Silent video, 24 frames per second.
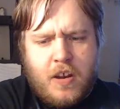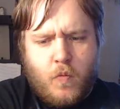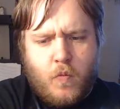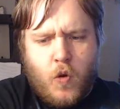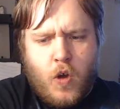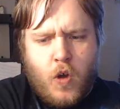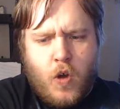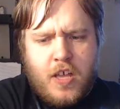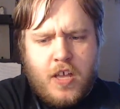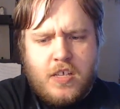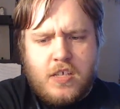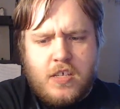
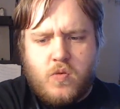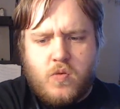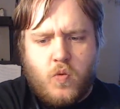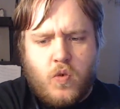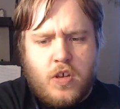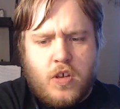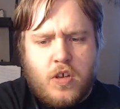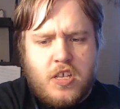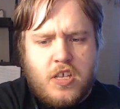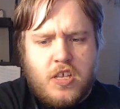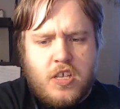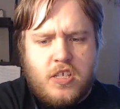
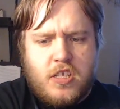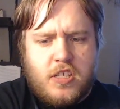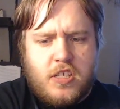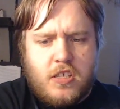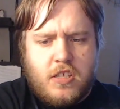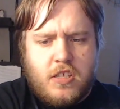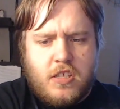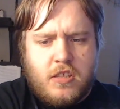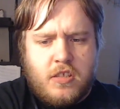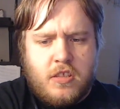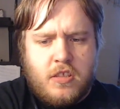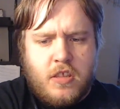
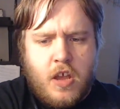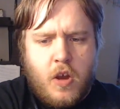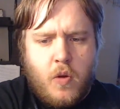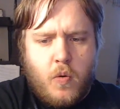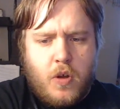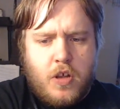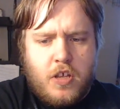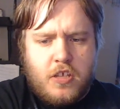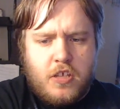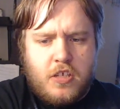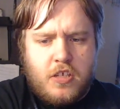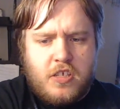was there
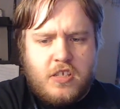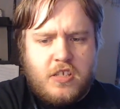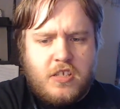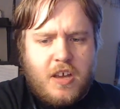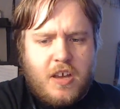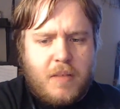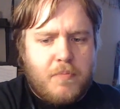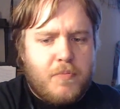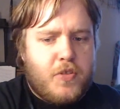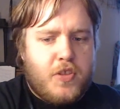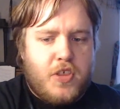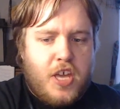was
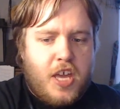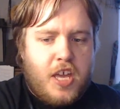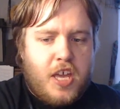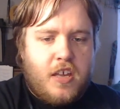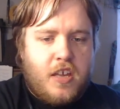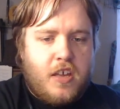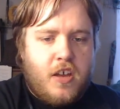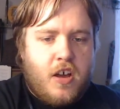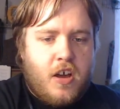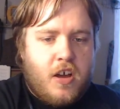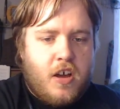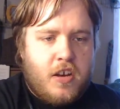
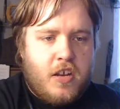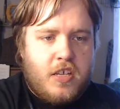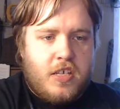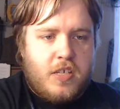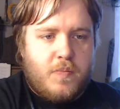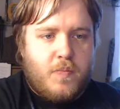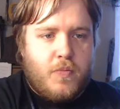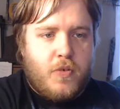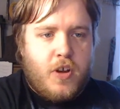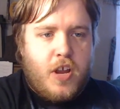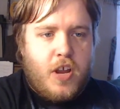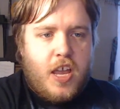something on his
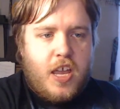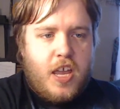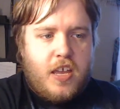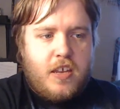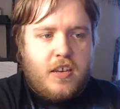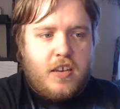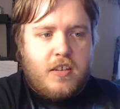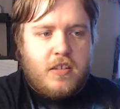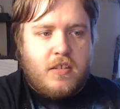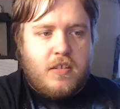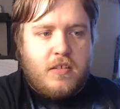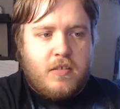
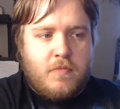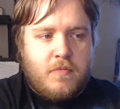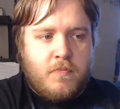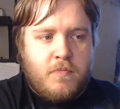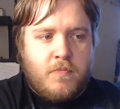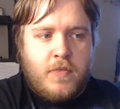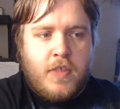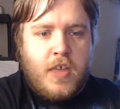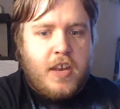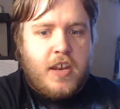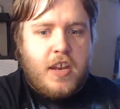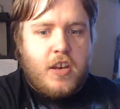brain.
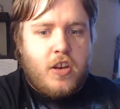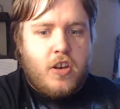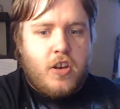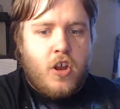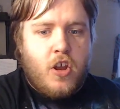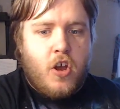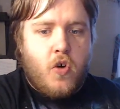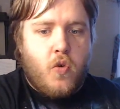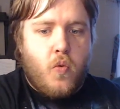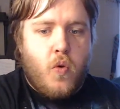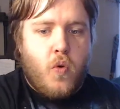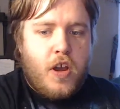They didn't
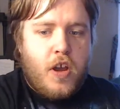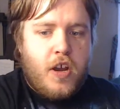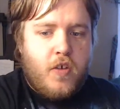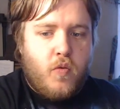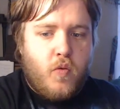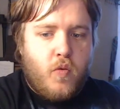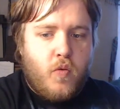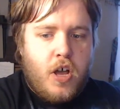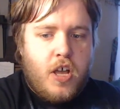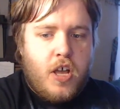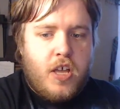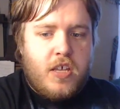know what it
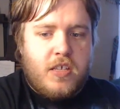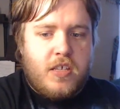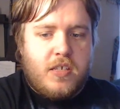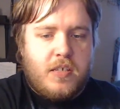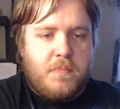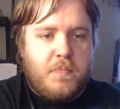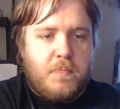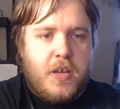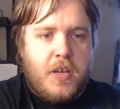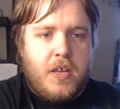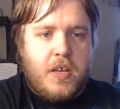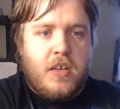
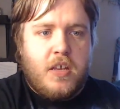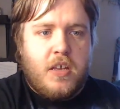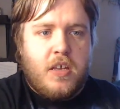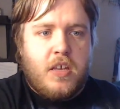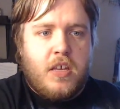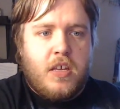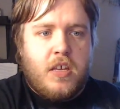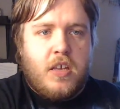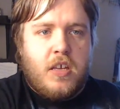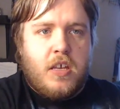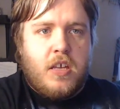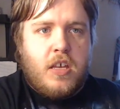was, but
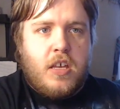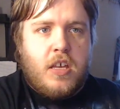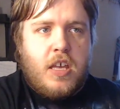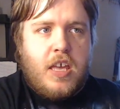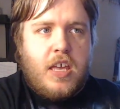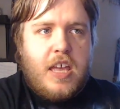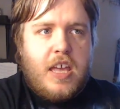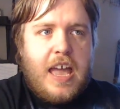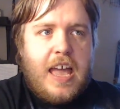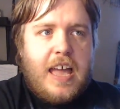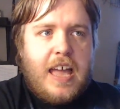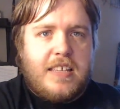
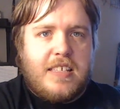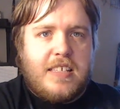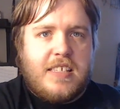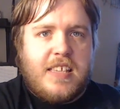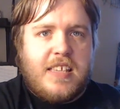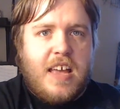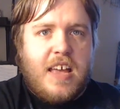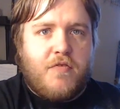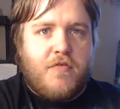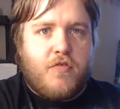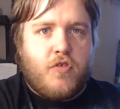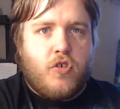he had
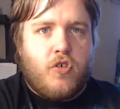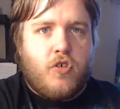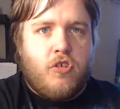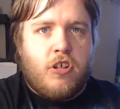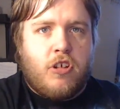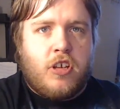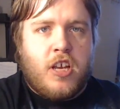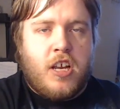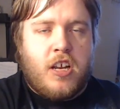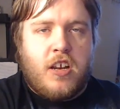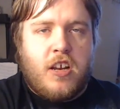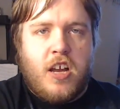several
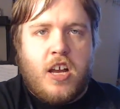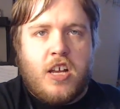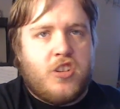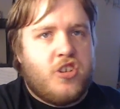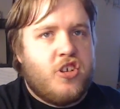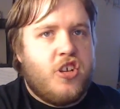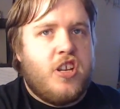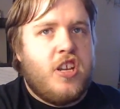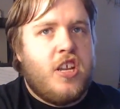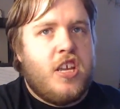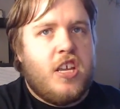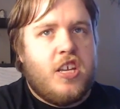
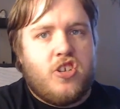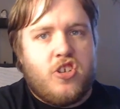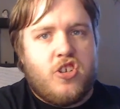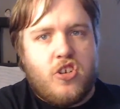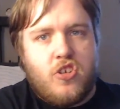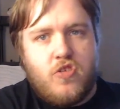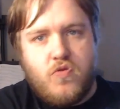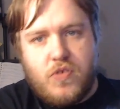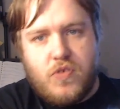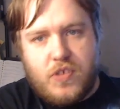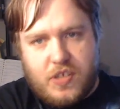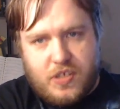concussion
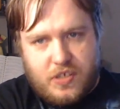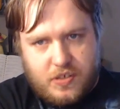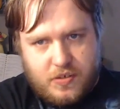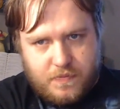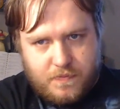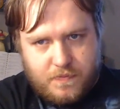issues,